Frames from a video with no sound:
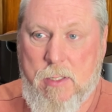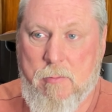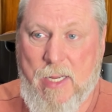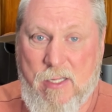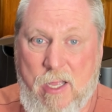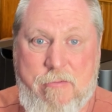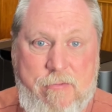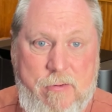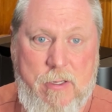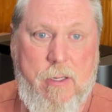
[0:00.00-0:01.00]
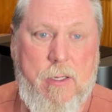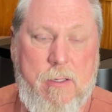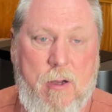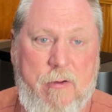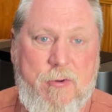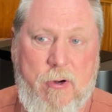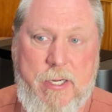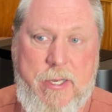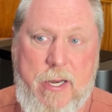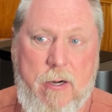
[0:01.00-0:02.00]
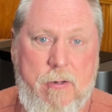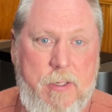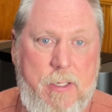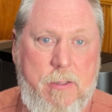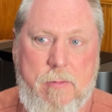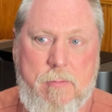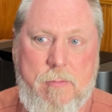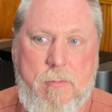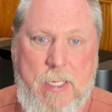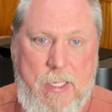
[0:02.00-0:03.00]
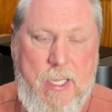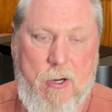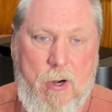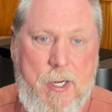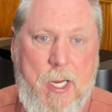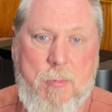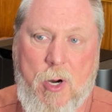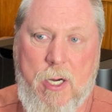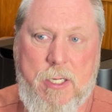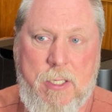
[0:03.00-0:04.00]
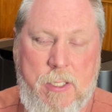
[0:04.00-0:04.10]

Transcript: my life off-grid there in the Adirondack Park,